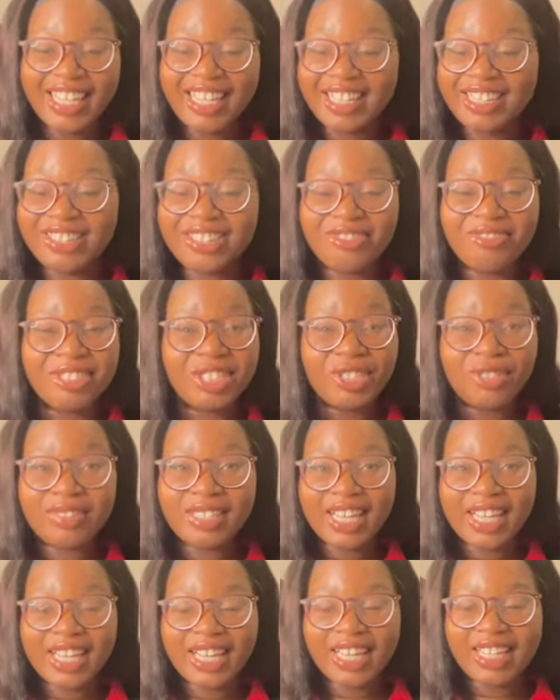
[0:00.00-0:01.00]
do what you
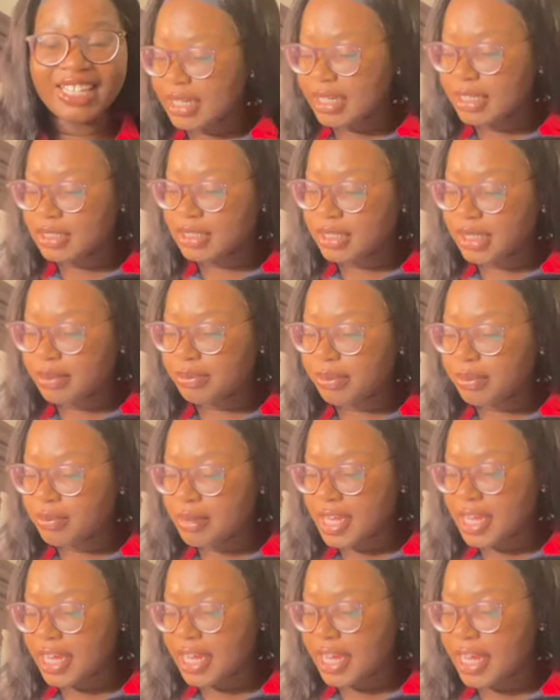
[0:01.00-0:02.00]
can. Next tip would
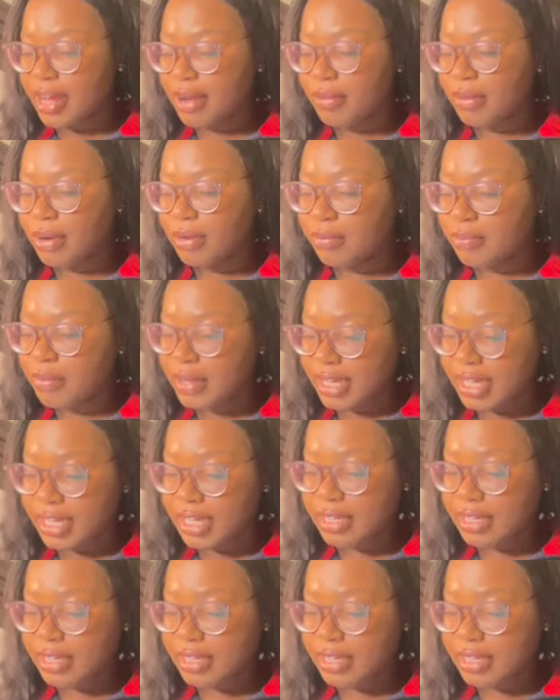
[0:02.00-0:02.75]
be when picking